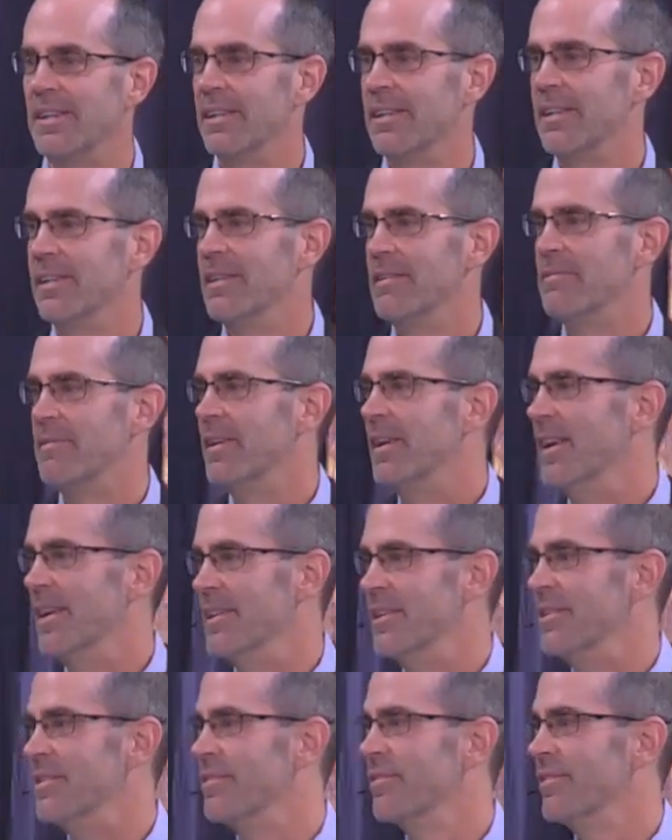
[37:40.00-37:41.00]
for
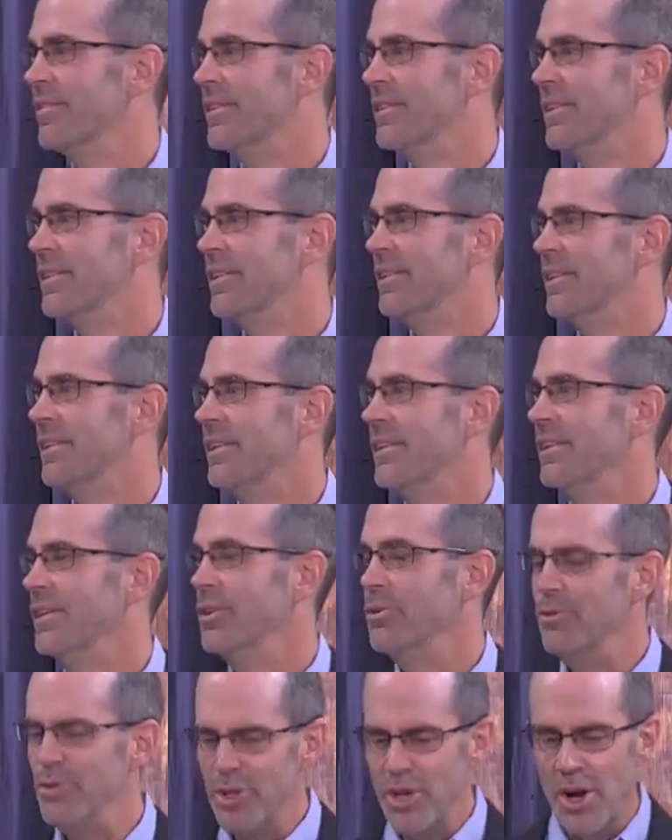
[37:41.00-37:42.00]
others.
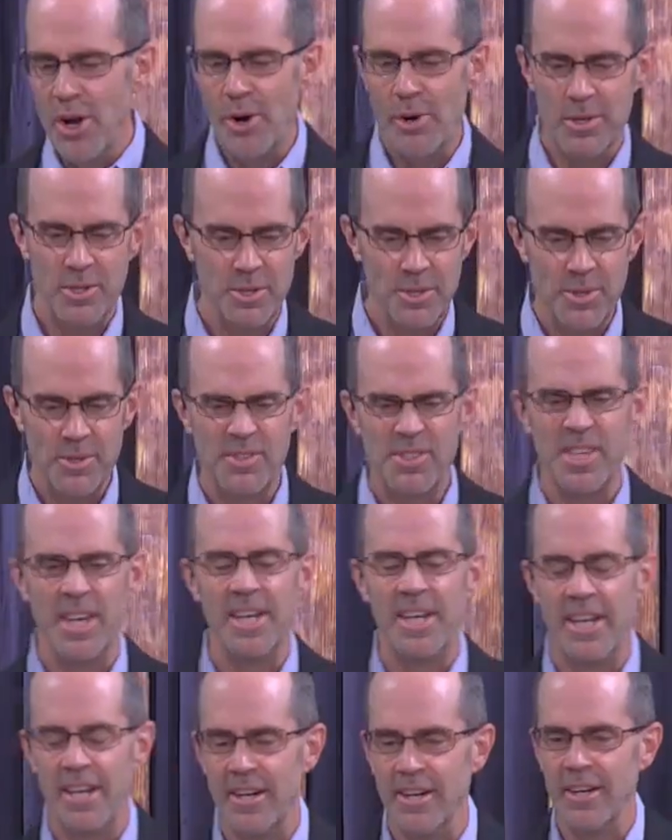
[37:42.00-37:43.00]
You know, as you sit
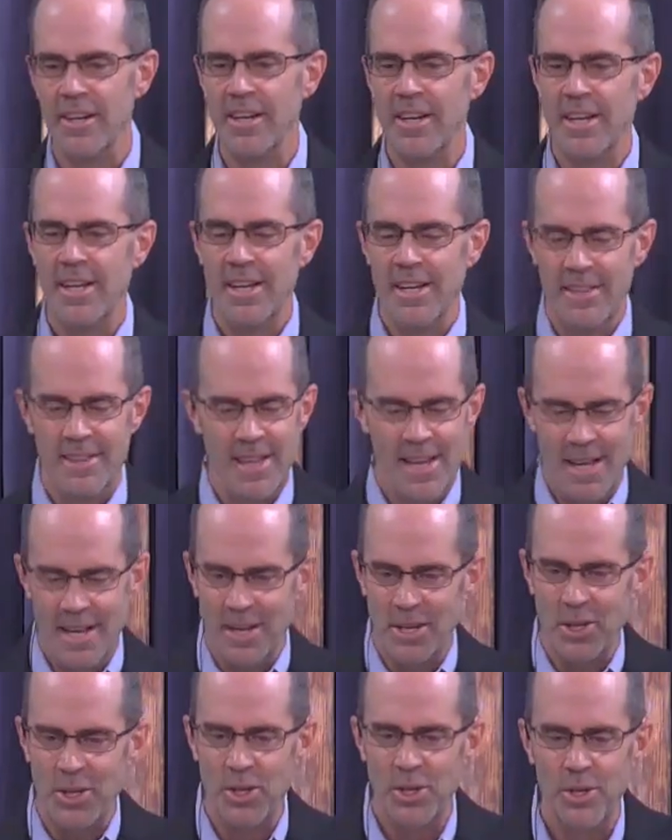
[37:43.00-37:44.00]
here,
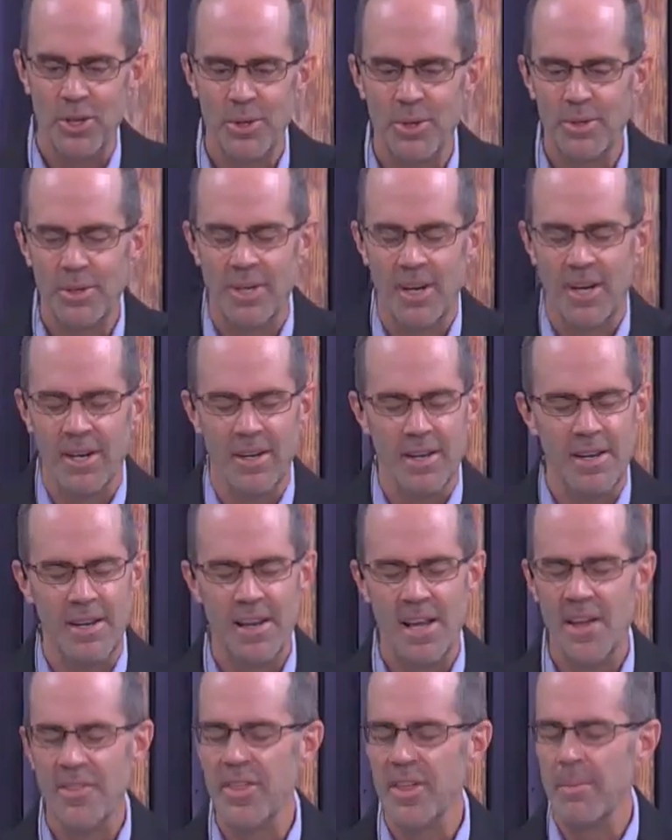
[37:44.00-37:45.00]
that you are
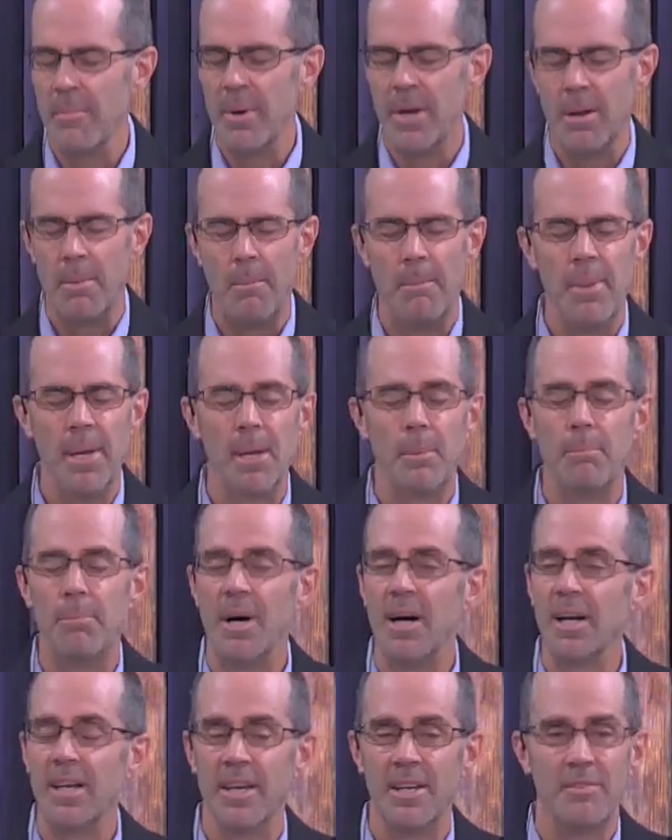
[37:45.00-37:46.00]
nothing but a big
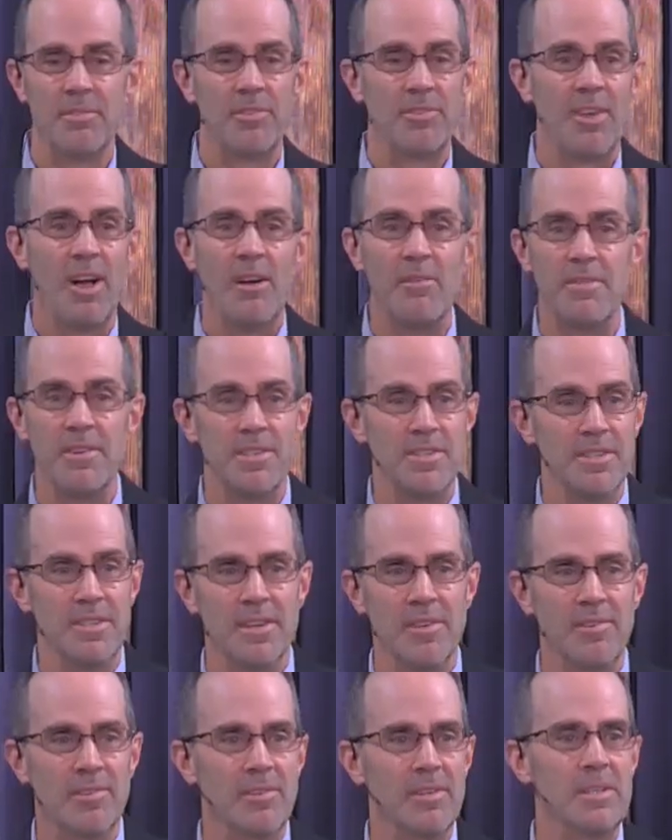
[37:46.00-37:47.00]
bucket of
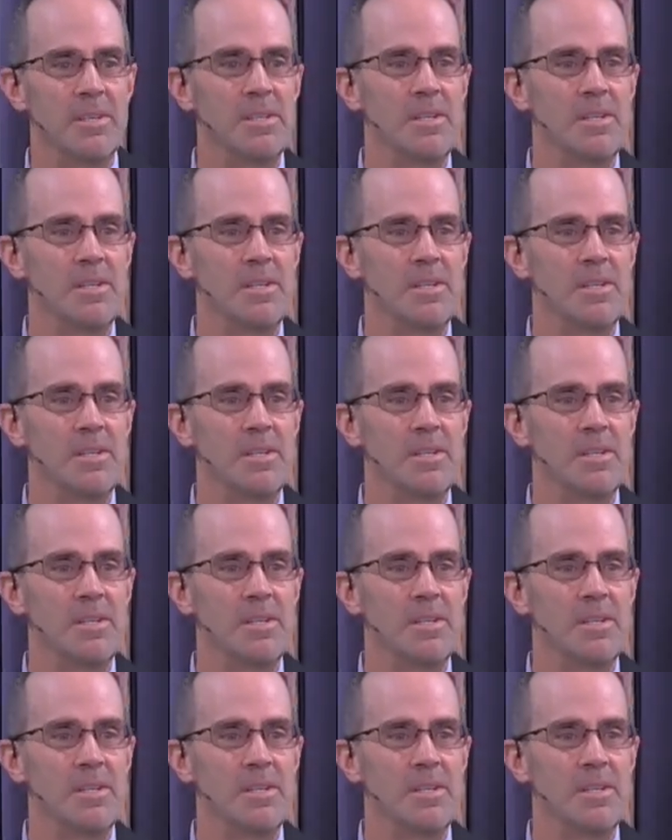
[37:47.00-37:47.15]
selfishness.